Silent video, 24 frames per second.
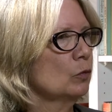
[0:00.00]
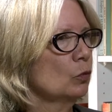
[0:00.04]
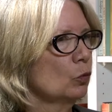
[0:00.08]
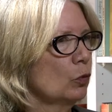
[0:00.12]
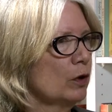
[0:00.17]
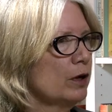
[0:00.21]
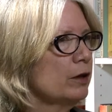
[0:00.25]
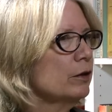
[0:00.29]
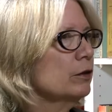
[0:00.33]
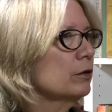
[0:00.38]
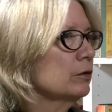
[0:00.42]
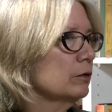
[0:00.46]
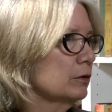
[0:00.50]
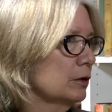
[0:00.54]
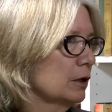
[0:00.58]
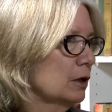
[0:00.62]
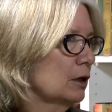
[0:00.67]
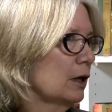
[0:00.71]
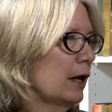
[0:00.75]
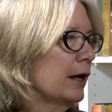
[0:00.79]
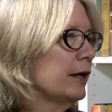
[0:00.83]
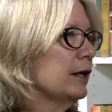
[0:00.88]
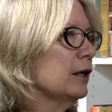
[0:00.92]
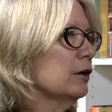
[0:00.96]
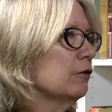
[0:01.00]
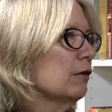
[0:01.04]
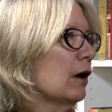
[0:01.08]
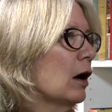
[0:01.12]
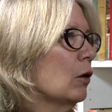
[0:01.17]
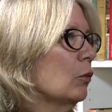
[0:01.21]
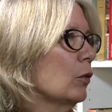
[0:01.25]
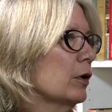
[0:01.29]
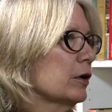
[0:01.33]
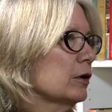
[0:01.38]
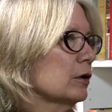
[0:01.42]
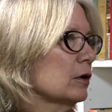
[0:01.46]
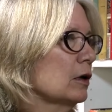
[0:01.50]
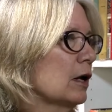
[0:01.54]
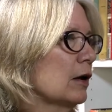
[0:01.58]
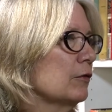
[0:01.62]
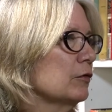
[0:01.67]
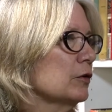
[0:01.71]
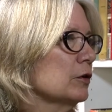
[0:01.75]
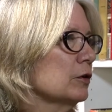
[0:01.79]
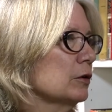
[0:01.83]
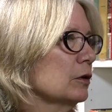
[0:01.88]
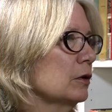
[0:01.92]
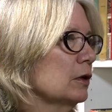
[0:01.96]
with declining
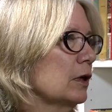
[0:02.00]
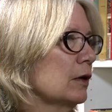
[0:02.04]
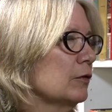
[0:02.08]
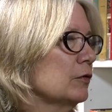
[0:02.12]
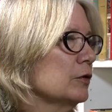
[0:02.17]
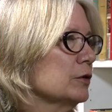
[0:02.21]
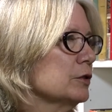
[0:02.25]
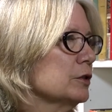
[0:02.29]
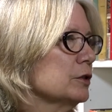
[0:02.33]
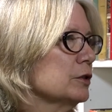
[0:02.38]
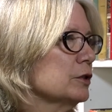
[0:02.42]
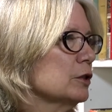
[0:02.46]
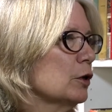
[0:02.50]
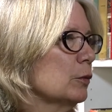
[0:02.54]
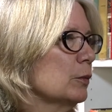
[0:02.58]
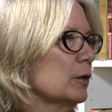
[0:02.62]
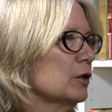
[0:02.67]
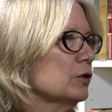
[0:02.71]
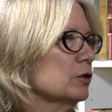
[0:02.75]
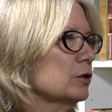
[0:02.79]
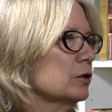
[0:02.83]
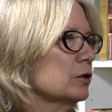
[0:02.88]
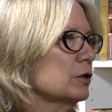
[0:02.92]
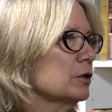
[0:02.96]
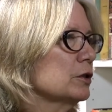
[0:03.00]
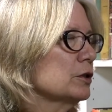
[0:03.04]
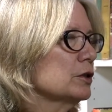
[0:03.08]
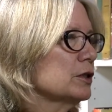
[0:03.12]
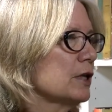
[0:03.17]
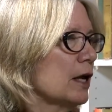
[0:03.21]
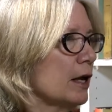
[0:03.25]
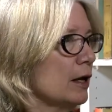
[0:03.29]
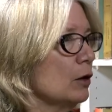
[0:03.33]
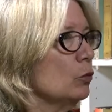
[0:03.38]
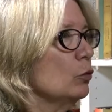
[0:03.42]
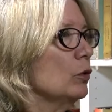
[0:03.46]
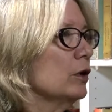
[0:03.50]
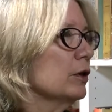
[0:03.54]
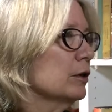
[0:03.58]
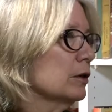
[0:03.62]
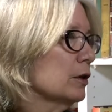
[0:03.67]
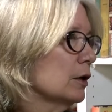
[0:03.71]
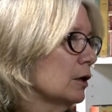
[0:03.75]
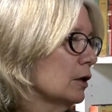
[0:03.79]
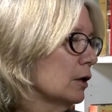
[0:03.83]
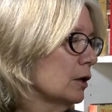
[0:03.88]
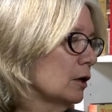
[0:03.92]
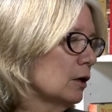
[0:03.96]
groundwater levels in so much of the state, with
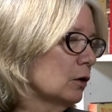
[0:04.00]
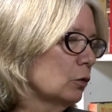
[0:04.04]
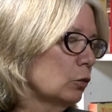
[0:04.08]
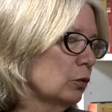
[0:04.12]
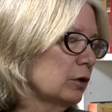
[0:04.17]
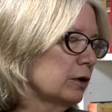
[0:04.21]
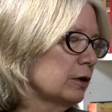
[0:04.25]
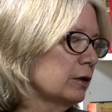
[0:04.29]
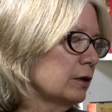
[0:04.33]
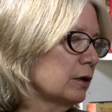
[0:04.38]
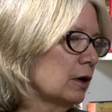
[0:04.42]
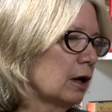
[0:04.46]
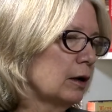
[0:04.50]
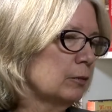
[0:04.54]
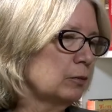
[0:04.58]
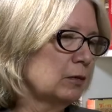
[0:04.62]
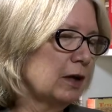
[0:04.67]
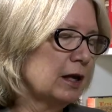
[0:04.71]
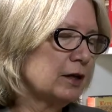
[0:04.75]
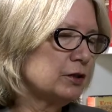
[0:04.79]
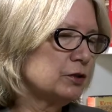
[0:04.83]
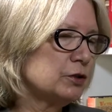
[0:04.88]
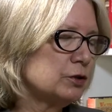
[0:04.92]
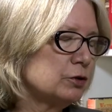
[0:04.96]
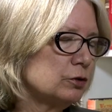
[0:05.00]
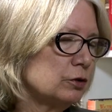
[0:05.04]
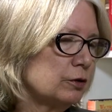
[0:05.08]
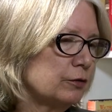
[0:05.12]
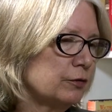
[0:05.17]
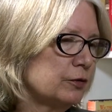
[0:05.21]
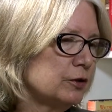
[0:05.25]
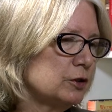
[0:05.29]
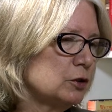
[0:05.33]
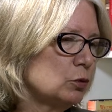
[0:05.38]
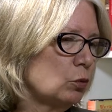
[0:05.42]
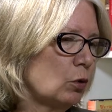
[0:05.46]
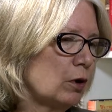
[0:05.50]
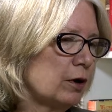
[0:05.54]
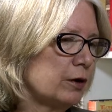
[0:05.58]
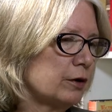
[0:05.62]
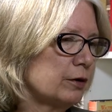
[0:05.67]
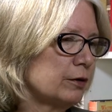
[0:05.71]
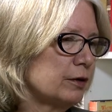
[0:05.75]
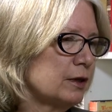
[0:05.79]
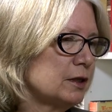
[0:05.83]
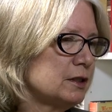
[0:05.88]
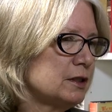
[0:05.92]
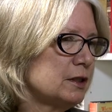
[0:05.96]
less surface
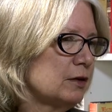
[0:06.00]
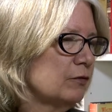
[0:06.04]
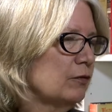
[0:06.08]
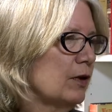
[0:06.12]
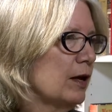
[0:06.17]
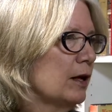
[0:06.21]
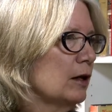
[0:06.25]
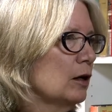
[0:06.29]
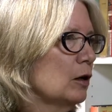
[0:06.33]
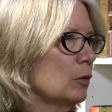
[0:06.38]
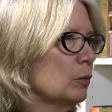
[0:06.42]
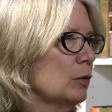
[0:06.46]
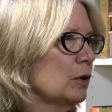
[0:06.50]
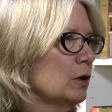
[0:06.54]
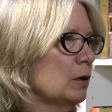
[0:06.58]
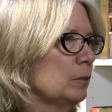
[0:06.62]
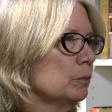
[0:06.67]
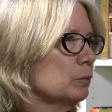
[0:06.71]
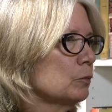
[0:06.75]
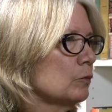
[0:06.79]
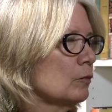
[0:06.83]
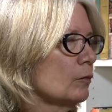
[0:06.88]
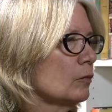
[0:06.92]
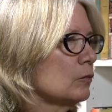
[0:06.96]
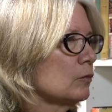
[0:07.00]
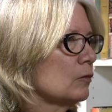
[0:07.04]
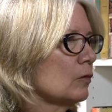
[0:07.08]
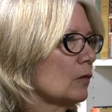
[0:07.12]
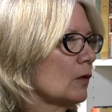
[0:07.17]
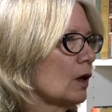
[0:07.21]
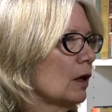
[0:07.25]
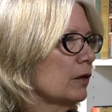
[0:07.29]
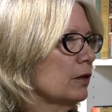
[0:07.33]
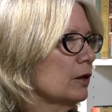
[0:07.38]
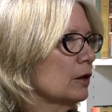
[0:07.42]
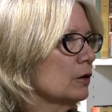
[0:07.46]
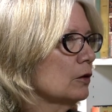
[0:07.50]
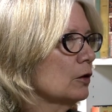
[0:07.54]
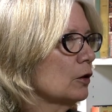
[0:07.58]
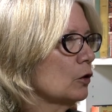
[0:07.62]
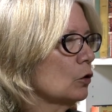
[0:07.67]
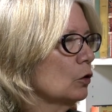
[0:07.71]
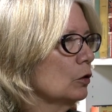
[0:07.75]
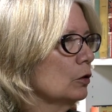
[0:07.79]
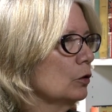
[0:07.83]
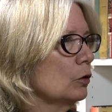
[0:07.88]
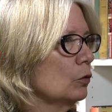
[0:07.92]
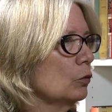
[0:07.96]
water that's available, I think
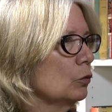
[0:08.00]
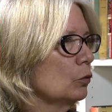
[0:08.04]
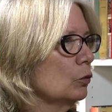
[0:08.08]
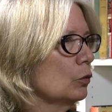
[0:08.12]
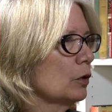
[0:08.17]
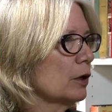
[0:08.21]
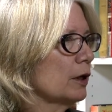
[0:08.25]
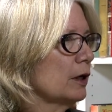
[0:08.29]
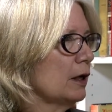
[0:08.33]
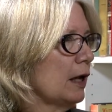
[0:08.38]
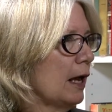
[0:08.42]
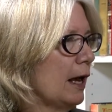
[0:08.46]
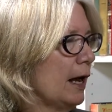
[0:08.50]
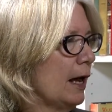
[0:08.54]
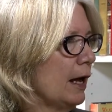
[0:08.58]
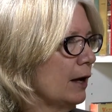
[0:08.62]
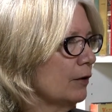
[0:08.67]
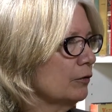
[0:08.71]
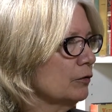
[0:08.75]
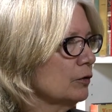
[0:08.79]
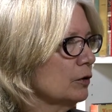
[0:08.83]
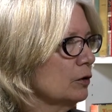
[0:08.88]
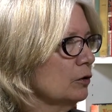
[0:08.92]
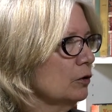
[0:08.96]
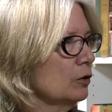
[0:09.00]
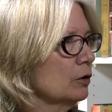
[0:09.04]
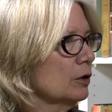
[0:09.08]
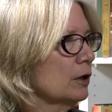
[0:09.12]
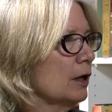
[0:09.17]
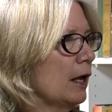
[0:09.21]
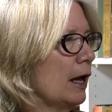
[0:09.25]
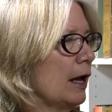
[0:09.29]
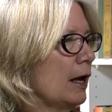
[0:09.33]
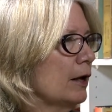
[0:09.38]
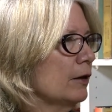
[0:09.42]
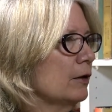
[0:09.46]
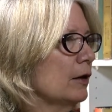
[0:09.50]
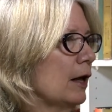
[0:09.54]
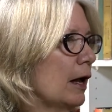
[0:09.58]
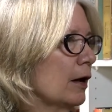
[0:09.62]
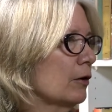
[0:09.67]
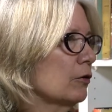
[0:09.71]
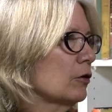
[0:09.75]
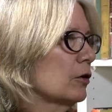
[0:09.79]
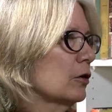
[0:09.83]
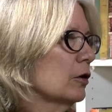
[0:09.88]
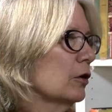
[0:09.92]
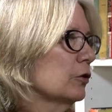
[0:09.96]
that we're going to have to look at
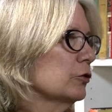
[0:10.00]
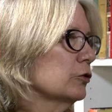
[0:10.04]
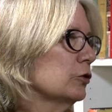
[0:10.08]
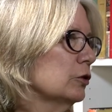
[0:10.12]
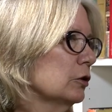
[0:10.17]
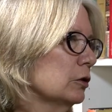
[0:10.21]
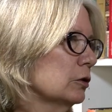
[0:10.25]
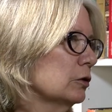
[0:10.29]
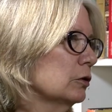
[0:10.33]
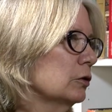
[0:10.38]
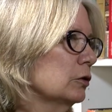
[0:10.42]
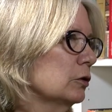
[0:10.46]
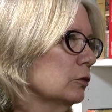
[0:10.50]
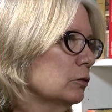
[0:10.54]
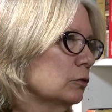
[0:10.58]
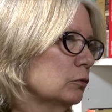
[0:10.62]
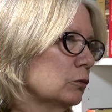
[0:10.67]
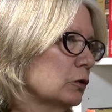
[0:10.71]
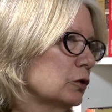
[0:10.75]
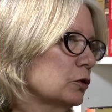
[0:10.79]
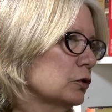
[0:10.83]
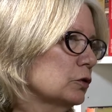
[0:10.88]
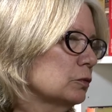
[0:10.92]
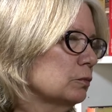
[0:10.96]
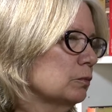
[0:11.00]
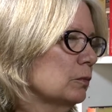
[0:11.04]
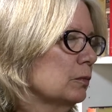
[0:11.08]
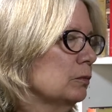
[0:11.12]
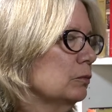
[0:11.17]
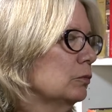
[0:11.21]
agriculture, which